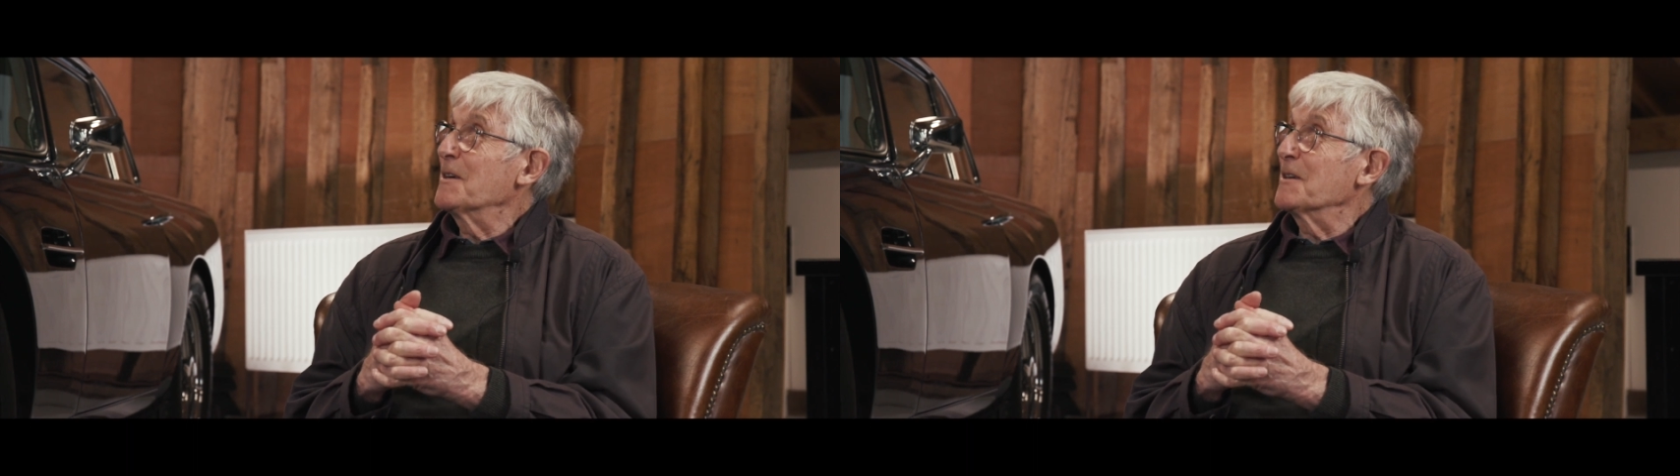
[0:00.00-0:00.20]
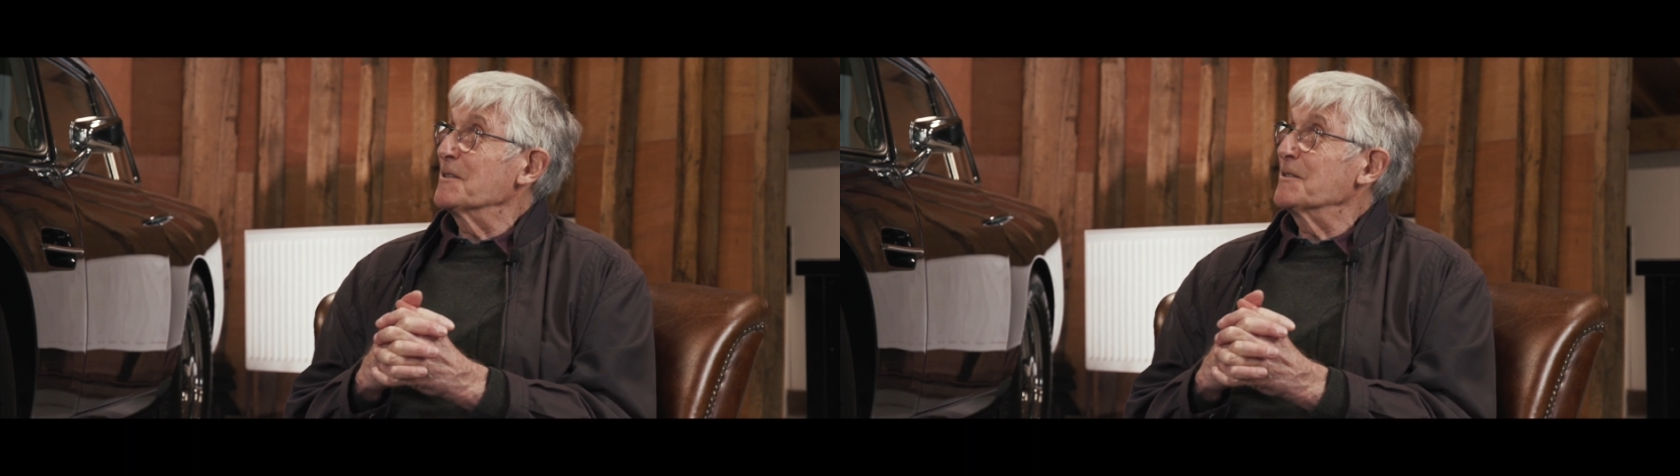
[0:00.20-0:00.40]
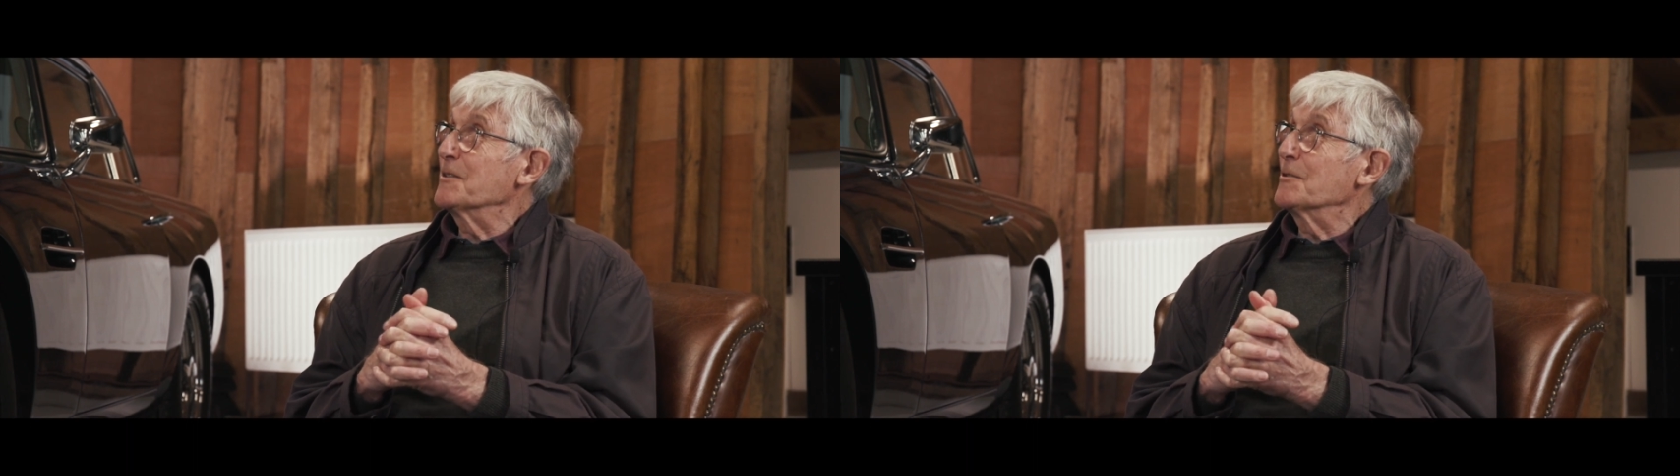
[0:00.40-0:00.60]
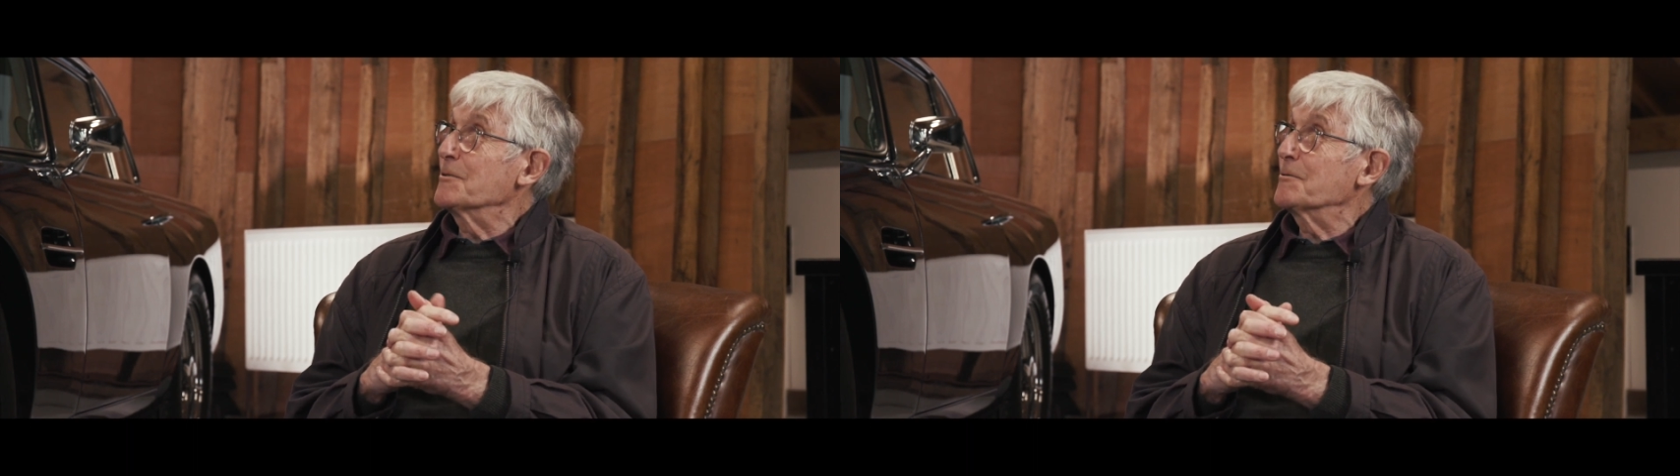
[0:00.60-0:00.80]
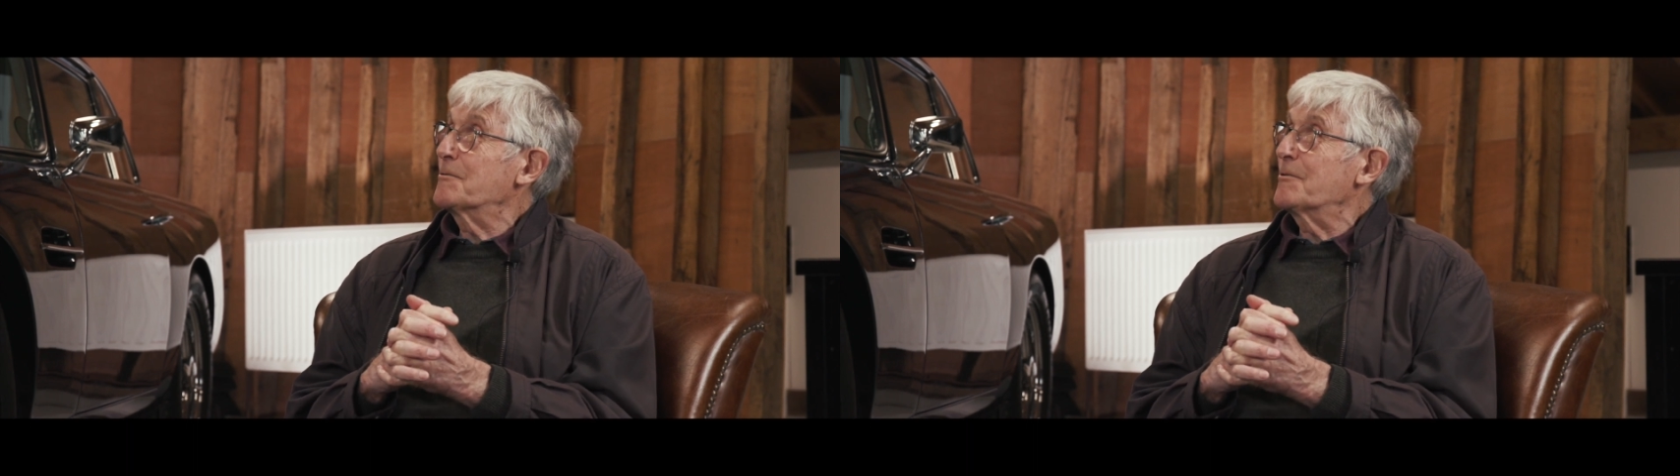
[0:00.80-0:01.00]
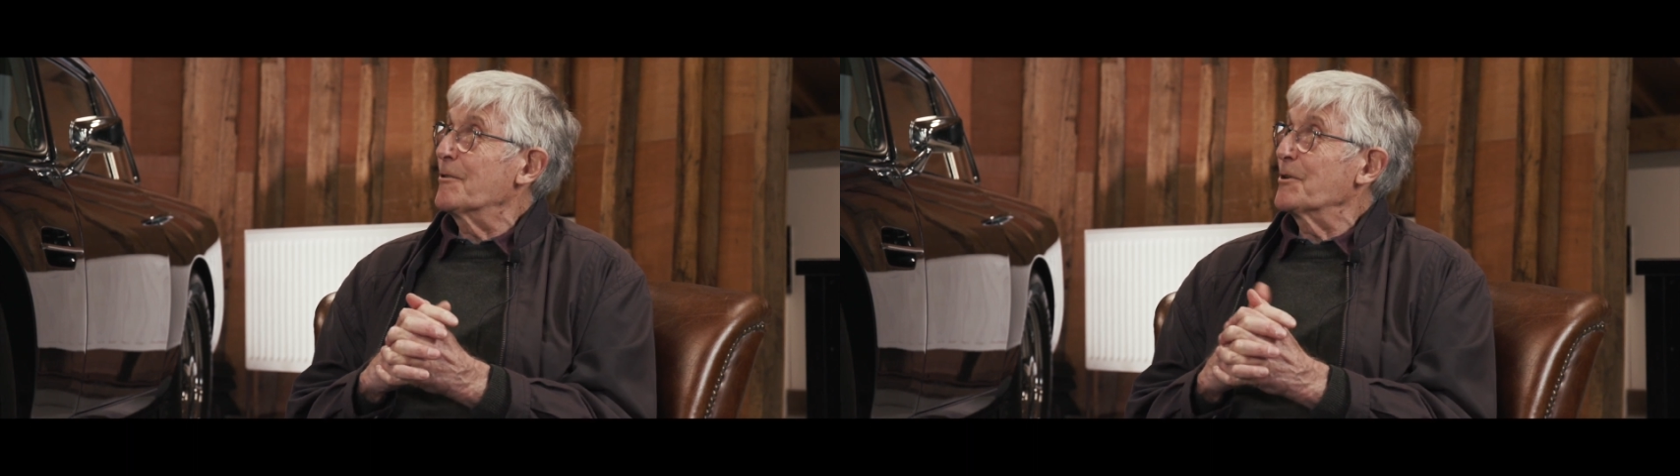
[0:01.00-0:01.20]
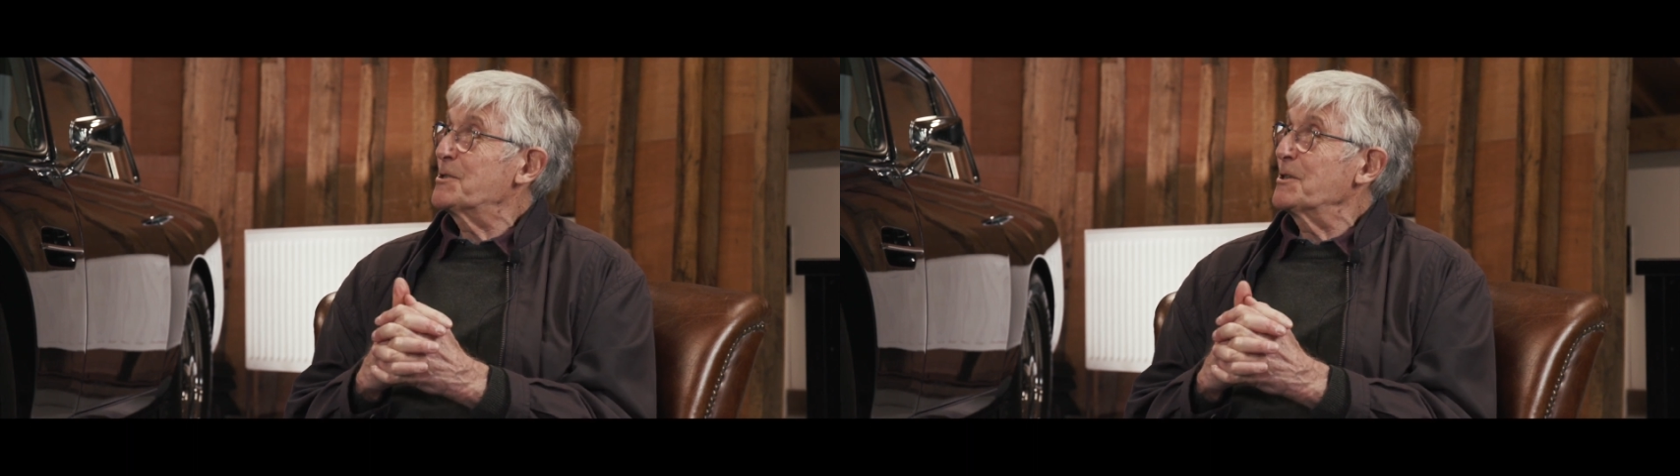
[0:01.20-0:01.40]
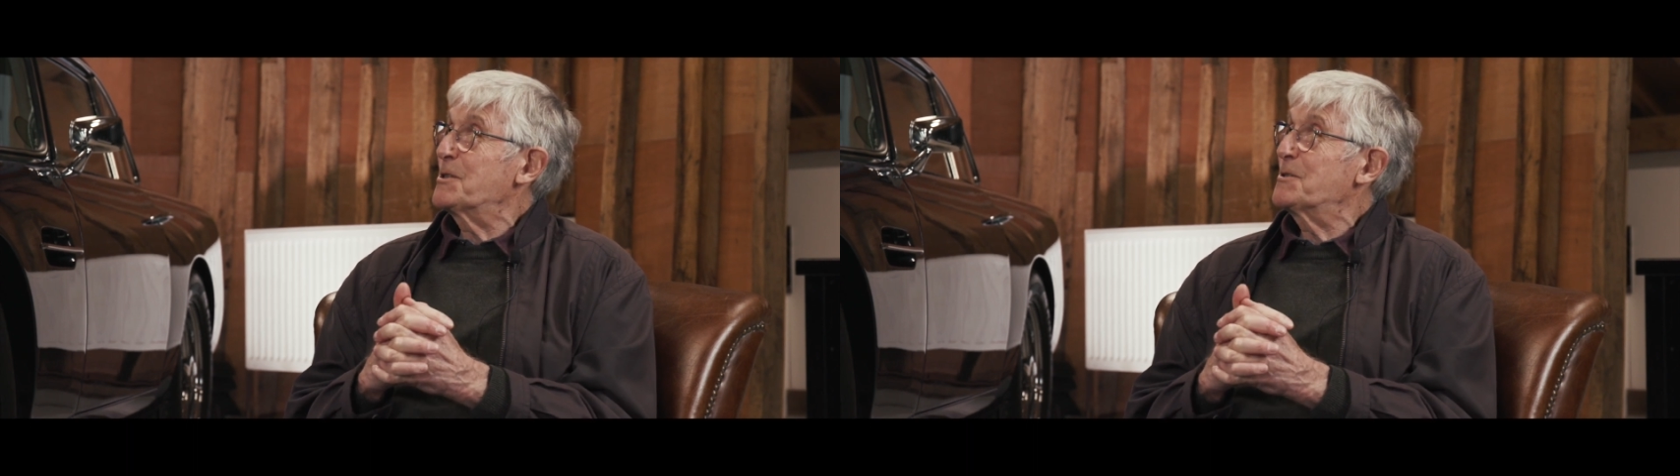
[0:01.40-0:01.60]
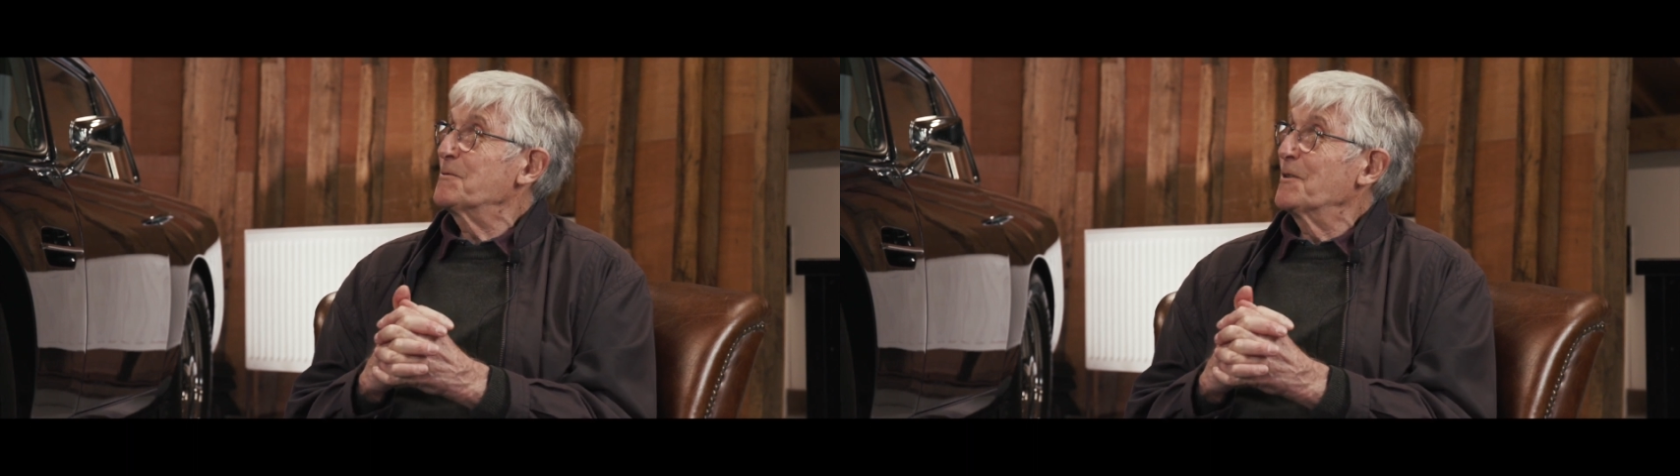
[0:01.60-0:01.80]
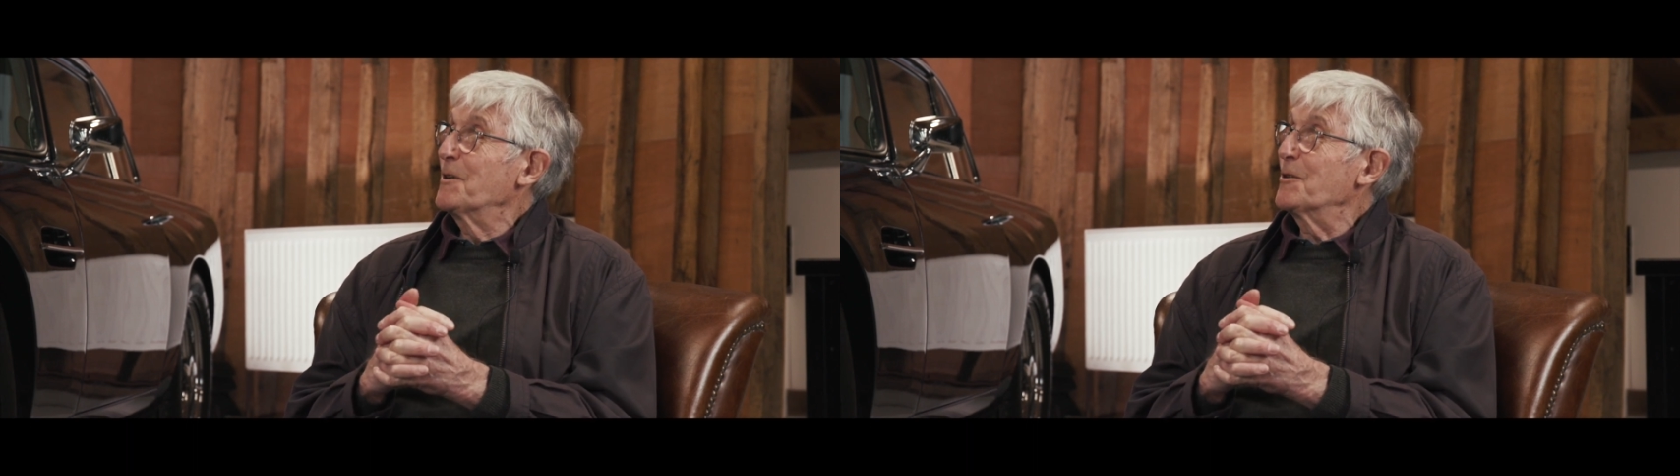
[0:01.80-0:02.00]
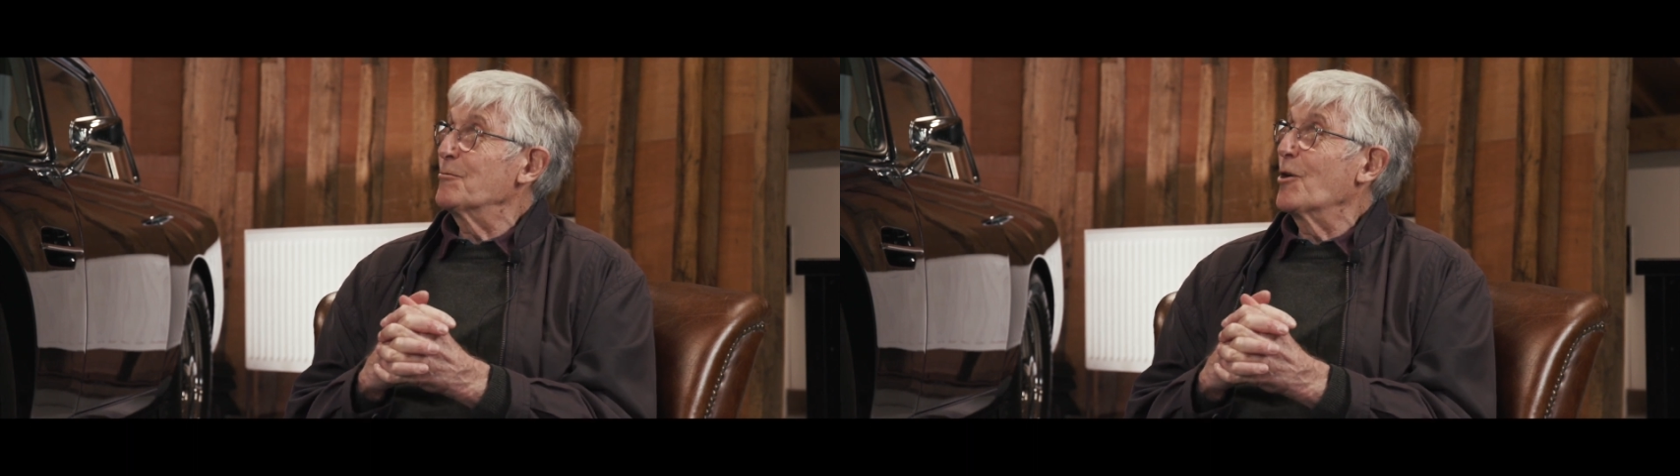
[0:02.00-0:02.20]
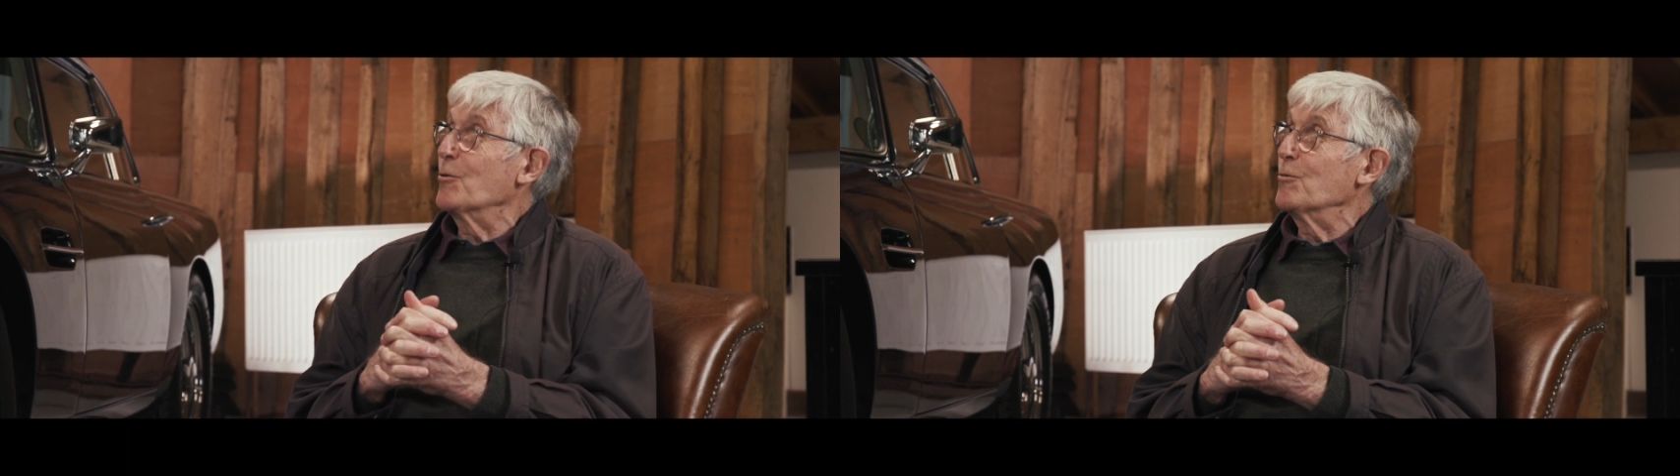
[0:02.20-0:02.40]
the oil crisis arose.